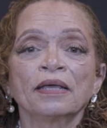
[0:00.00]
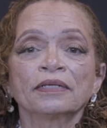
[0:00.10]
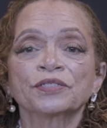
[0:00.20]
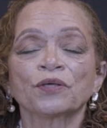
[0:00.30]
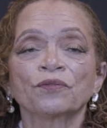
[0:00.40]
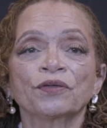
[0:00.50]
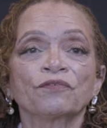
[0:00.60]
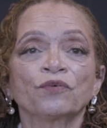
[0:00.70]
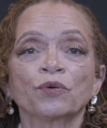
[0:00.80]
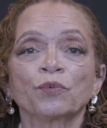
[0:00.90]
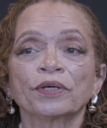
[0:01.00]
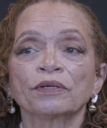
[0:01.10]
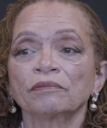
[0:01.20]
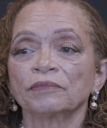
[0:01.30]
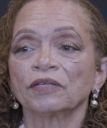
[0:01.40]
And so therefore
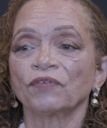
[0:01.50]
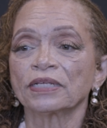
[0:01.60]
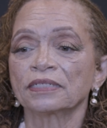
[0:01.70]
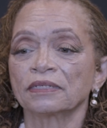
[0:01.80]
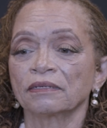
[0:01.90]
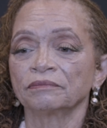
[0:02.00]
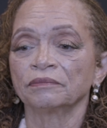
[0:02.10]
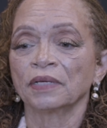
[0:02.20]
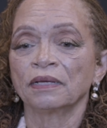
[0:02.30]
we're investing